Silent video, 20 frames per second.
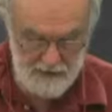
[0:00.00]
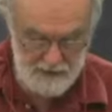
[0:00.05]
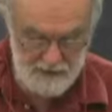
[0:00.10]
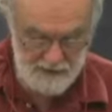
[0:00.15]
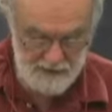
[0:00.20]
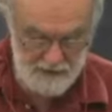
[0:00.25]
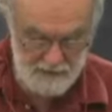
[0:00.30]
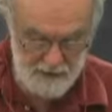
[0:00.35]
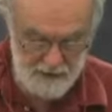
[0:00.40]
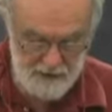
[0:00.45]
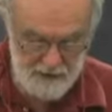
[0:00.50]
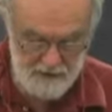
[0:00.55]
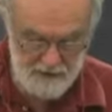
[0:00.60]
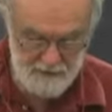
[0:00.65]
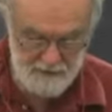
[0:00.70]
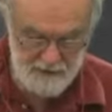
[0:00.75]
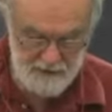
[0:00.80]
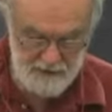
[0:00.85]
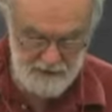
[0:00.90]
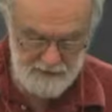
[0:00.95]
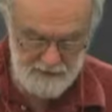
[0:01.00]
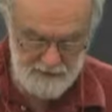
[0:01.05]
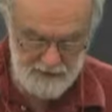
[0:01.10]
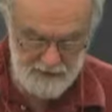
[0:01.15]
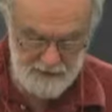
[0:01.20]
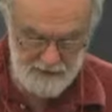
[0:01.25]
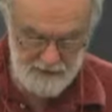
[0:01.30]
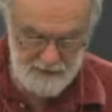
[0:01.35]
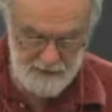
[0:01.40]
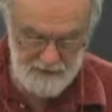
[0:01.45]
and this is where, where
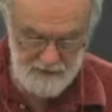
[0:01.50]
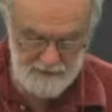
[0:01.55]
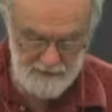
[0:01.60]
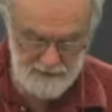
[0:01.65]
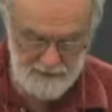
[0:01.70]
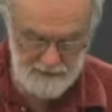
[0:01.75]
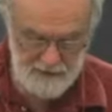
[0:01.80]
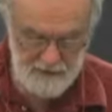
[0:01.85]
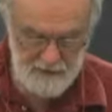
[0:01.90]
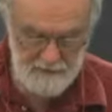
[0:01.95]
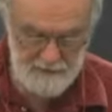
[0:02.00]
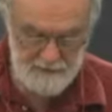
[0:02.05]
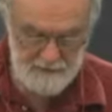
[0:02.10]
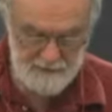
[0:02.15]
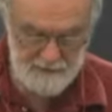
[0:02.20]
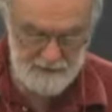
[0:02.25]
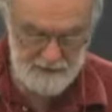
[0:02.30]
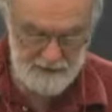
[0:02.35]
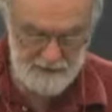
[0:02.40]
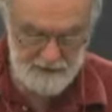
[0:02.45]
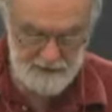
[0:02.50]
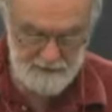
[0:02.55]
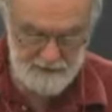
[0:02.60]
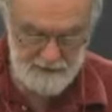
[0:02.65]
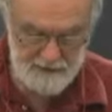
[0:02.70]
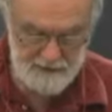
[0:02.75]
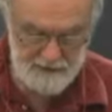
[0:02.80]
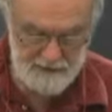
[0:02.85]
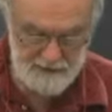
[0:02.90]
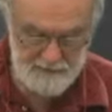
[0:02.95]
Engels comes,
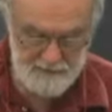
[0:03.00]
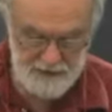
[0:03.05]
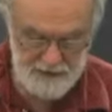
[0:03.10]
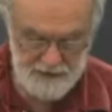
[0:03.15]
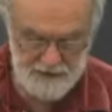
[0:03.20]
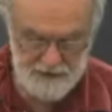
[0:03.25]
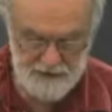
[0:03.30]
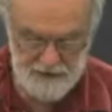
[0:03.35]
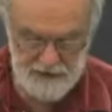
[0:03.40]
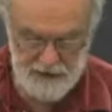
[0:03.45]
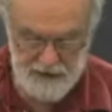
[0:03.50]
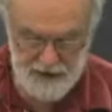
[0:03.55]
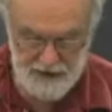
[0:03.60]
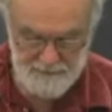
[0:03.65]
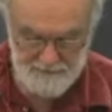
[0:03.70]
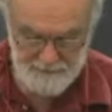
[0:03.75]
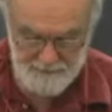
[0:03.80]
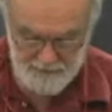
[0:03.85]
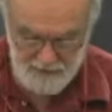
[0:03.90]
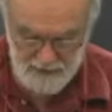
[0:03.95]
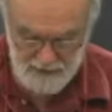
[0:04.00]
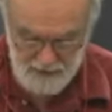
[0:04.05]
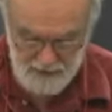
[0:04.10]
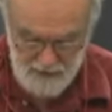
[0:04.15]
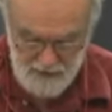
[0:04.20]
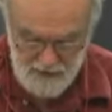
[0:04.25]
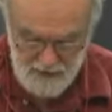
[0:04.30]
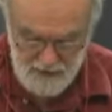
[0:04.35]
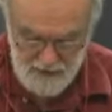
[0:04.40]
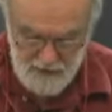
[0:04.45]
comes into the picture again.
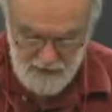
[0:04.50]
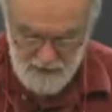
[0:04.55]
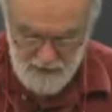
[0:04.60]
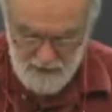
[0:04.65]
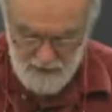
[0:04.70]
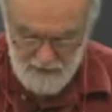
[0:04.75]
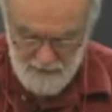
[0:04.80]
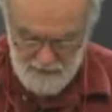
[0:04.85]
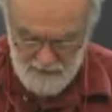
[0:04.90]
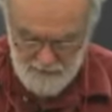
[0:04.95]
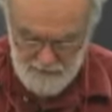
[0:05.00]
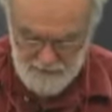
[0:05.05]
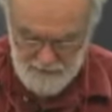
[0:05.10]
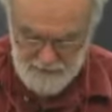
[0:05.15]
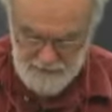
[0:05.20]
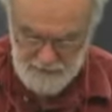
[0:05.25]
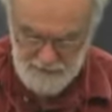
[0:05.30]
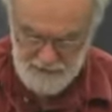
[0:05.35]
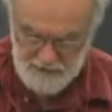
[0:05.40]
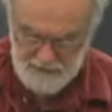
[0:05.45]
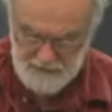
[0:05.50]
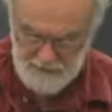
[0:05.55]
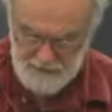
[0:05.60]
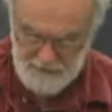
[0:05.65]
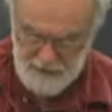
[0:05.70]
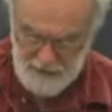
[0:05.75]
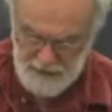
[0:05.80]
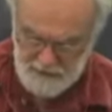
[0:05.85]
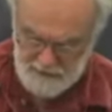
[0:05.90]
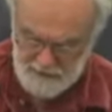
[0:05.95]
Because
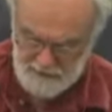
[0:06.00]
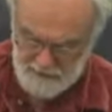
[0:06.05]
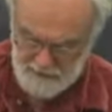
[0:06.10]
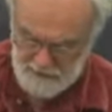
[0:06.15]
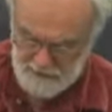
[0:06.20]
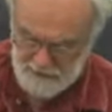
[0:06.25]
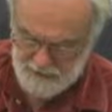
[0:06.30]
Marx,